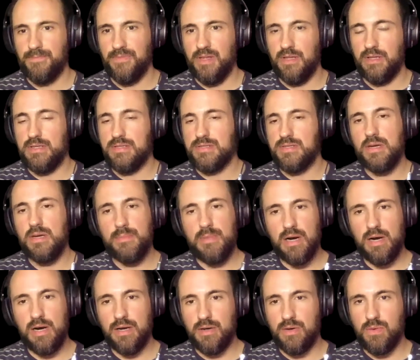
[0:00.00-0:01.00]
at least in
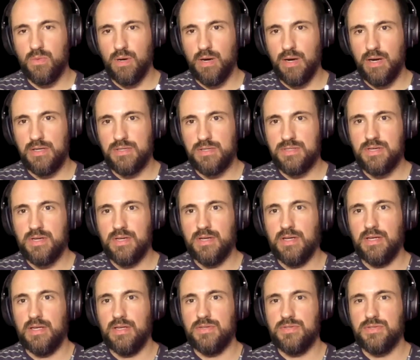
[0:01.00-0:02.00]
American choirs,
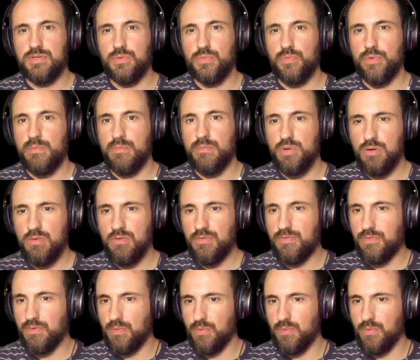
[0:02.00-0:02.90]
is to remove